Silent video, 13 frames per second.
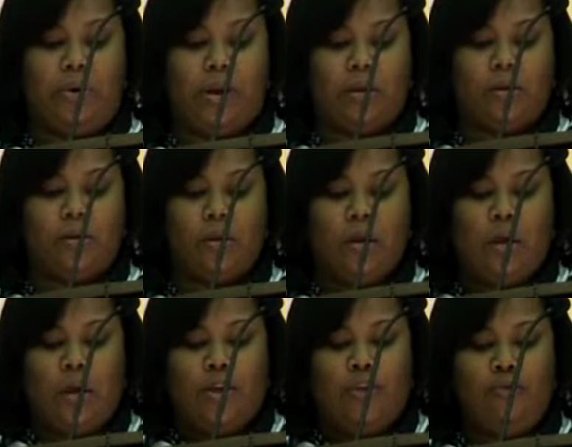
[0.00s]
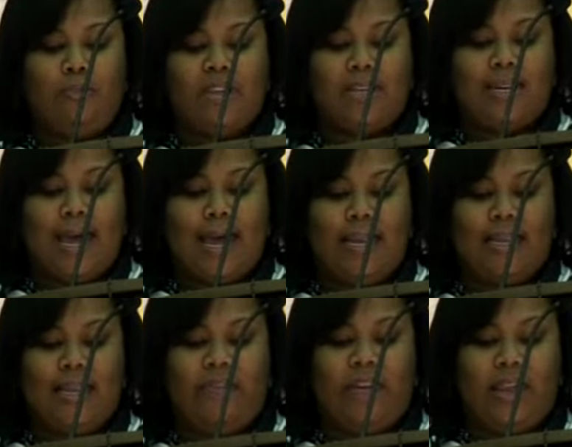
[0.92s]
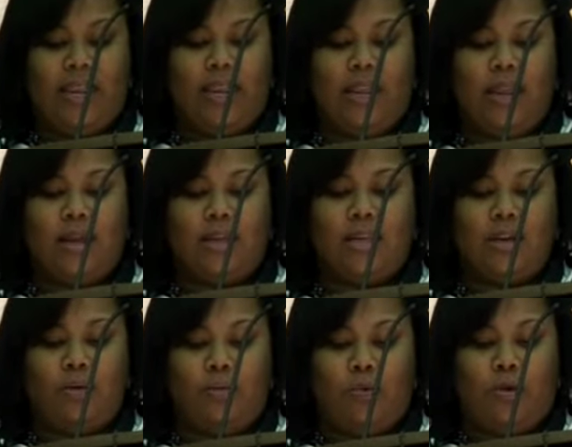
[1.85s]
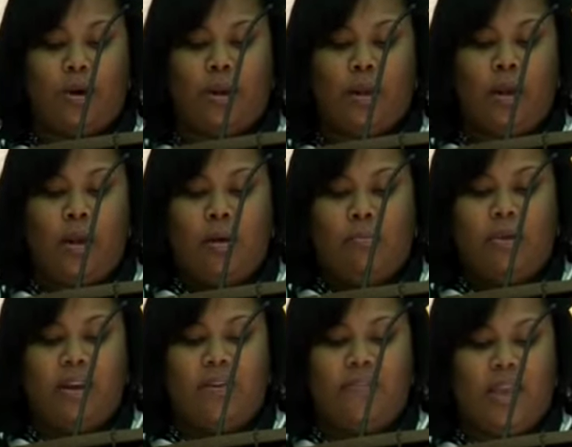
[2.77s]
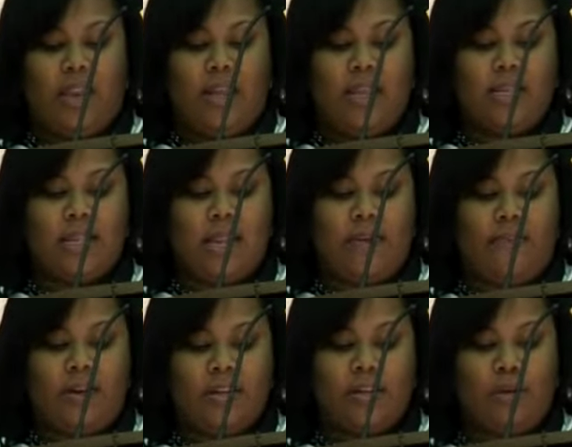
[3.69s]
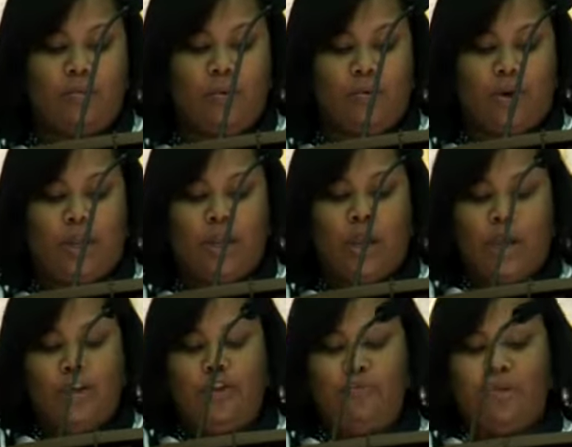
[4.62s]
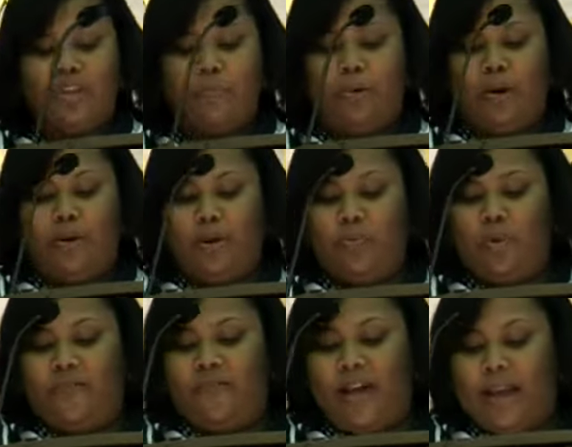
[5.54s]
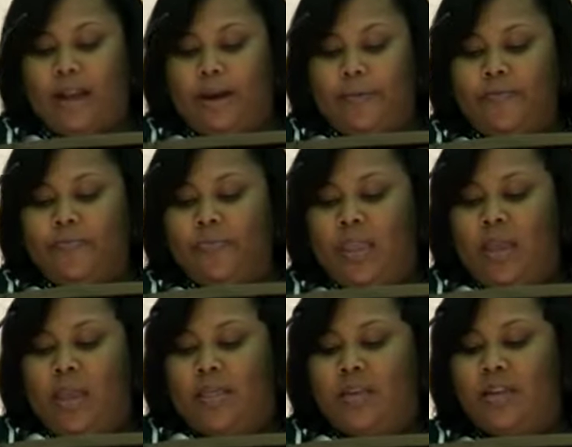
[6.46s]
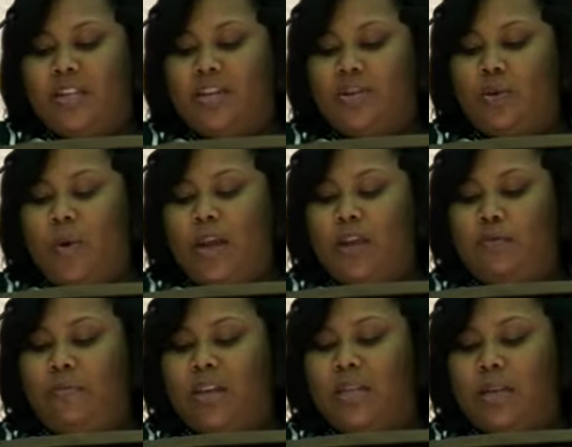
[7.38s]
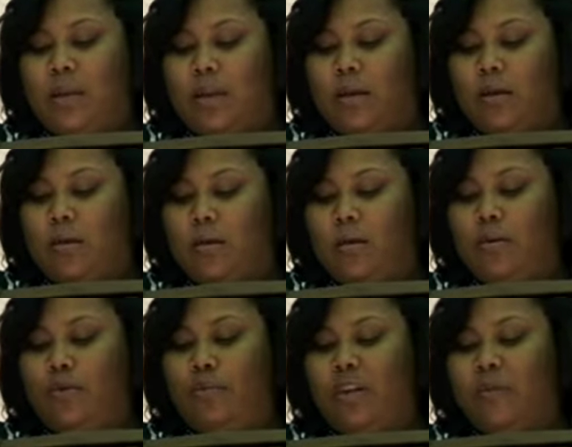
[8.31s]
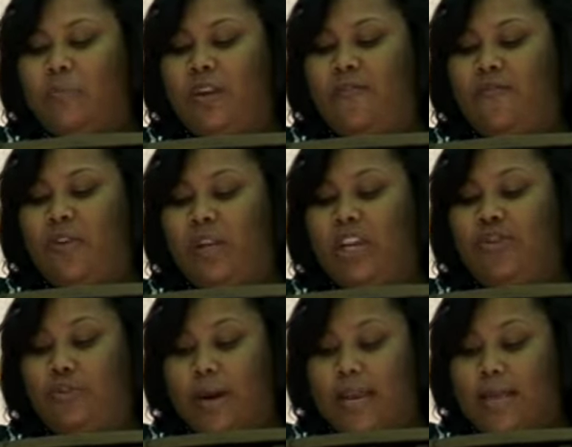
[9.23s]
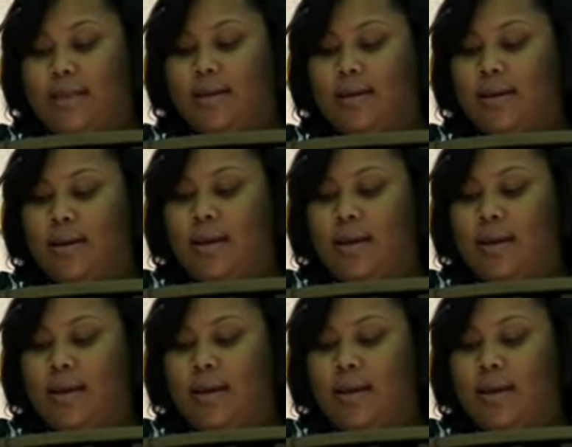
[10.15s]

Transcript: organs. You must not leave any until morning, but if any is left until morning, you must burn it with fire. This is the way you must eat it. You must be fully dressed,